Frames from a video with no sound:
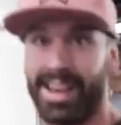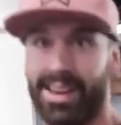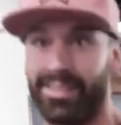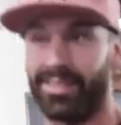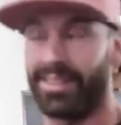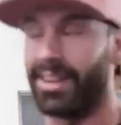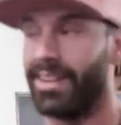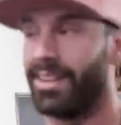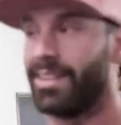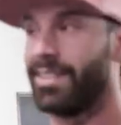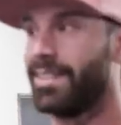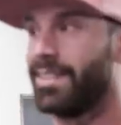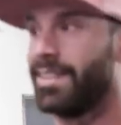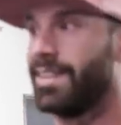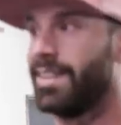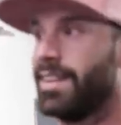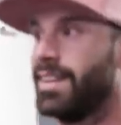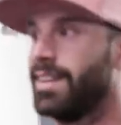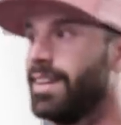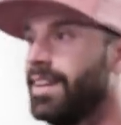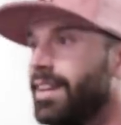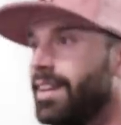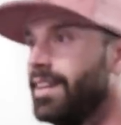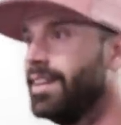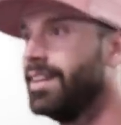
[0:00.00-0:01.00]
heavy.
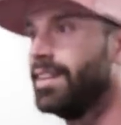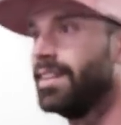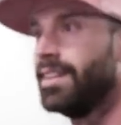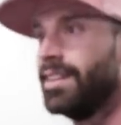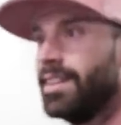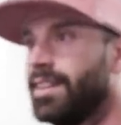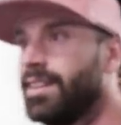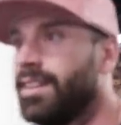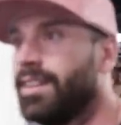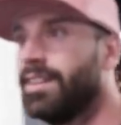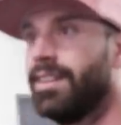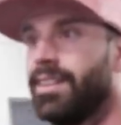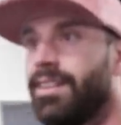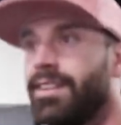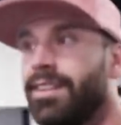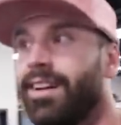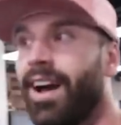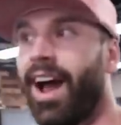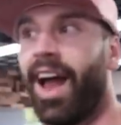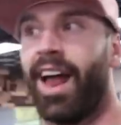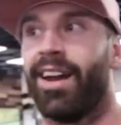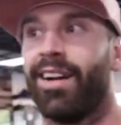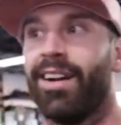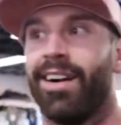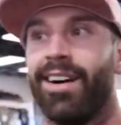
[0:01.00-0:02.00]
Can you do this?
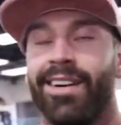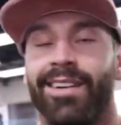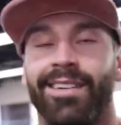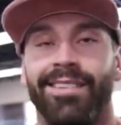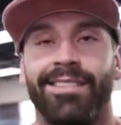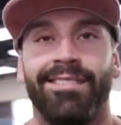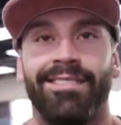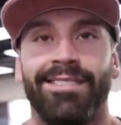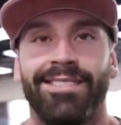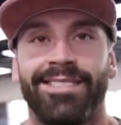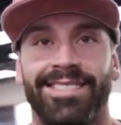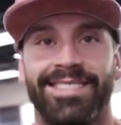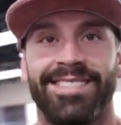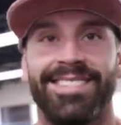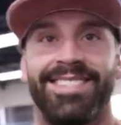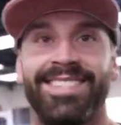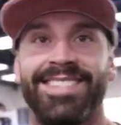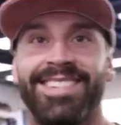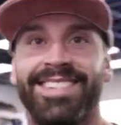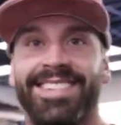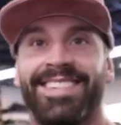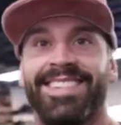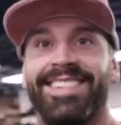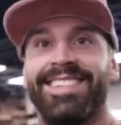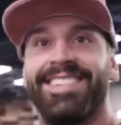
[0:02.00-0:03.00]
I don't know.
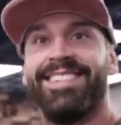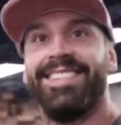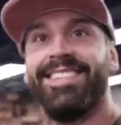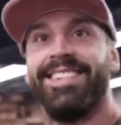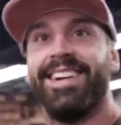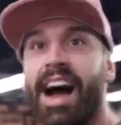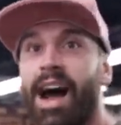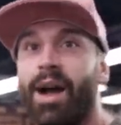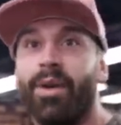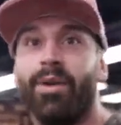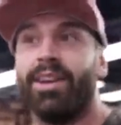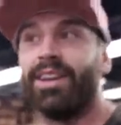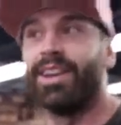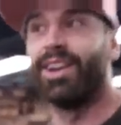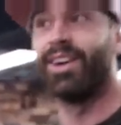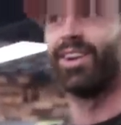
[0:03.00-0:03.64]
Right, I really